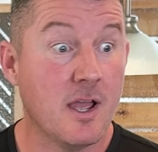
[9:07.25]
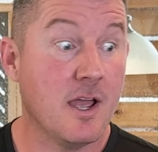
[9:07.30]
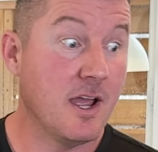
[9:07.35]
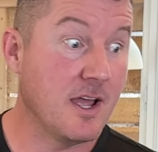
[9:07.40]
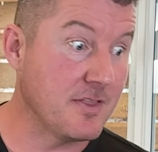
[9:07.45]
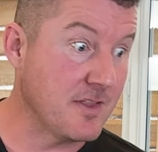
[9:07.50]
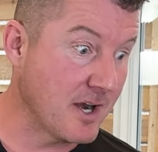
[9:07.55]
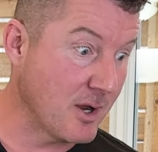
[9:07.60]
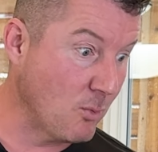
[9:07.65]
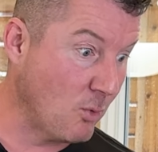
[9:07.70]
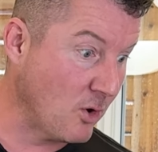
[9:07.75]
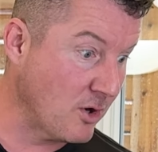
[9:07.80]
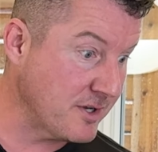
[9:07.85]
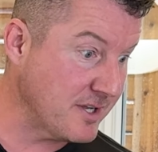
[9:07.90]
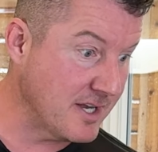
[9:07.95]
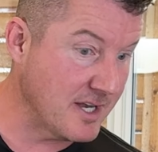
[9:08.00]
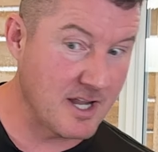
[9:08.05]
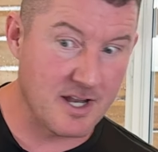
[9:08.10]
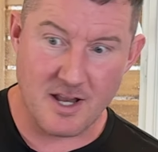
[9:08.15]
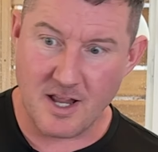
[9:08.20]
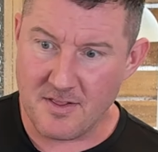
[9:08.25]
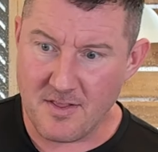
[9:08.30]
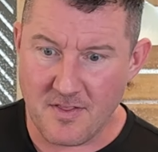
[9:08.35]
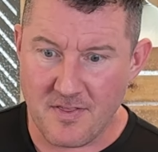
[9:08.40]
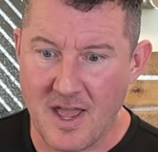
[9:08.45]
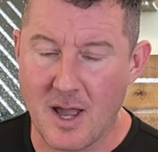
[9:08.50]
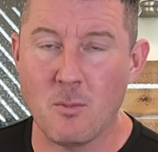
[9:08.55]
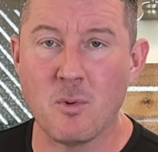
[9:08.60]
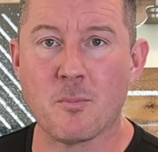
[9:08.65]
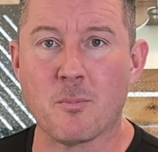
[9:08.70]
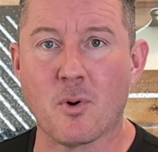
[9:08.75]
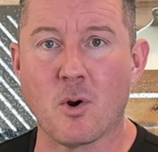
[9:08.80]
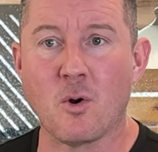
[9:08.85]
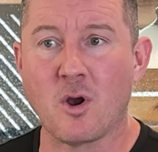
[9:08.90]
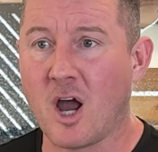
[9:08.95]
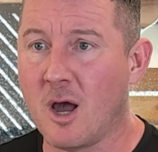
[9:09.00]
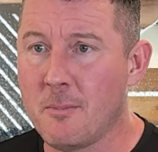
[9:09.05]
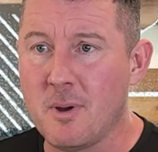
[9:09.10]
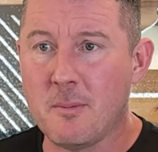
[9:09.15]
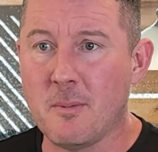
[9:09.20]
And then I warranted it and then that one broke.
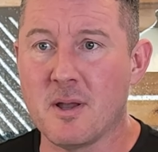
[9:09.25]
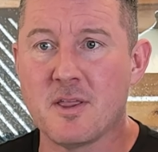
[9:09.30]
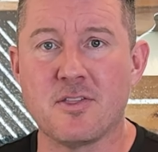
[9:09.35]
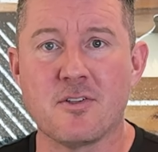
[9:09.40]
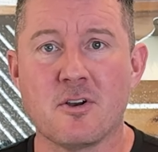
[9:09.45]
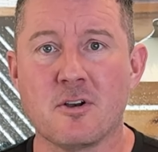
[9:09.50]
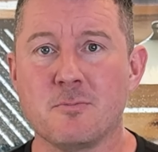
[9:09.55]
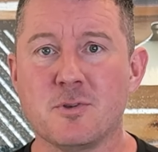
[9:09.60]
I'm on my 3rd